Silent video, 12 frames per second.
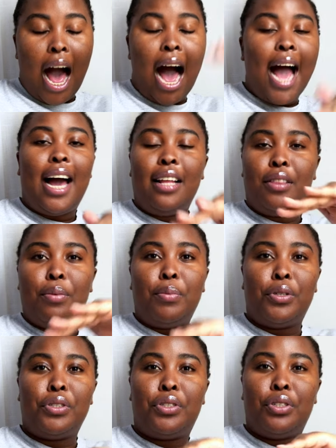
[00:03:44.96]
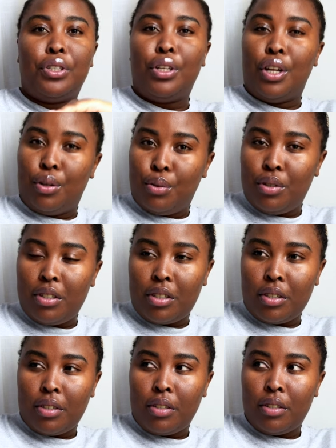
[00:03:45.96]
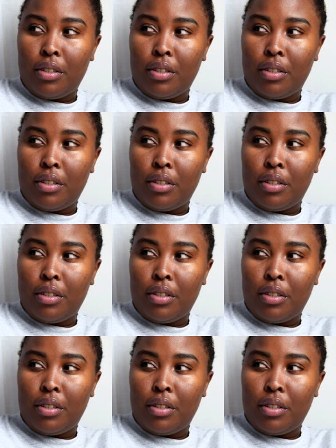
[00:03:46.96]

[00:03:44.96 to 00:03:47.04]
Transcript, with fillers: I had the most lows